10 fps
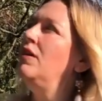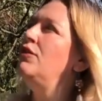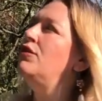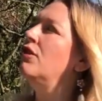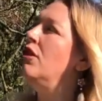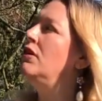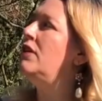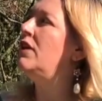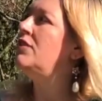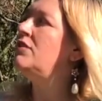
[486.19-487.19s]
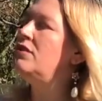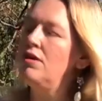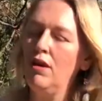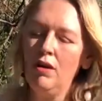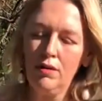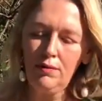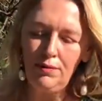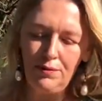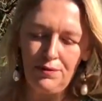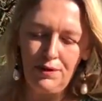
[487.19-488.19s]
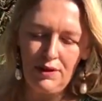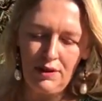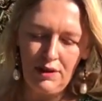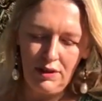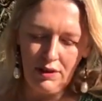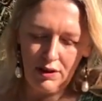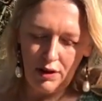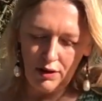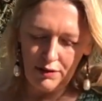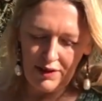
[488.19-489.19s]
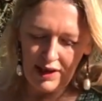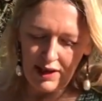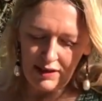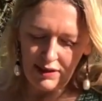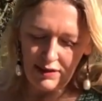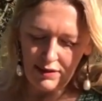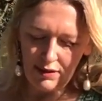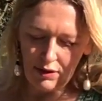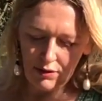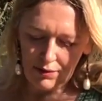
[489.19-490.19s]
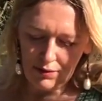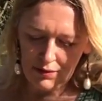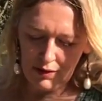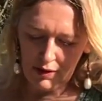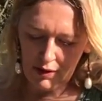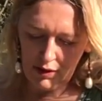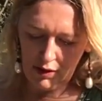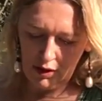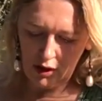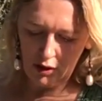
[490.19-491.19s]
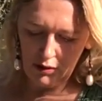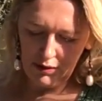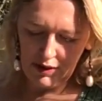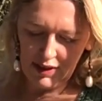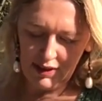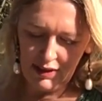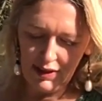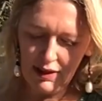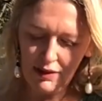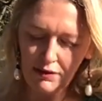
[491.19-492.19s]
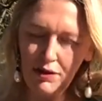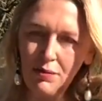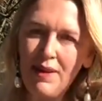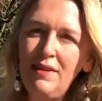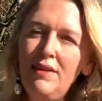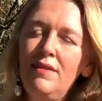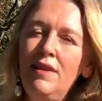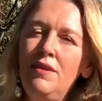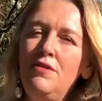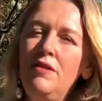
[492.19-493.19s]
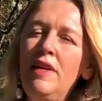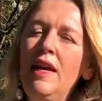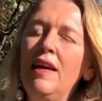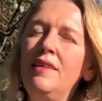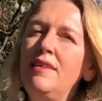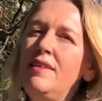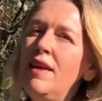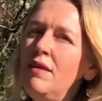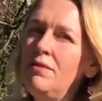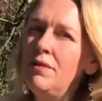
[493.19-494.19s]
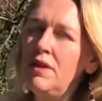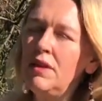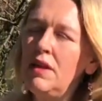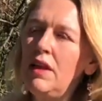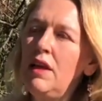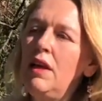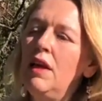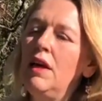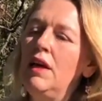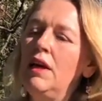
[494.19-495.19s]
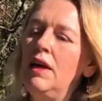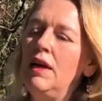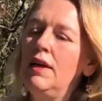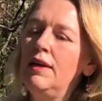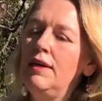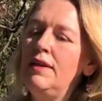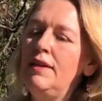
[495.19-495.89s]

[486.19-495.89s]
Scottish of the artists of the turn of the 20th century, and definitely uh,